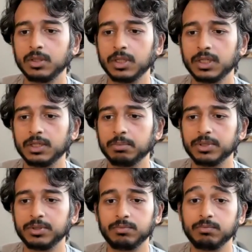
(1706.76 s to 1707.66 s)

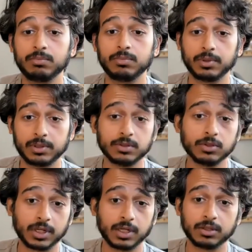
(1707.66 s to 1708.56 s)
But
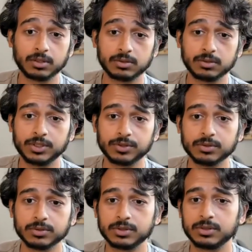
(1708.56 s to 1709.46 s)
looking at our
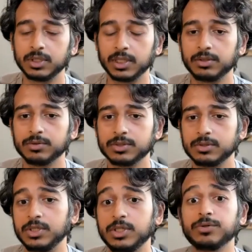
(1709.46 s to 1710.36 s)
internals, like there's
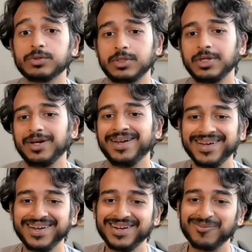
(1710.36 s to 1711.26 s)
years
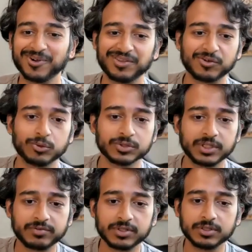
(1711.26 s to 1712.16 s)
worth of cool
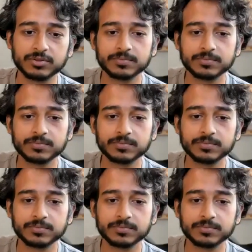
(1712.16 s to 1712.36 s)
stuff to do.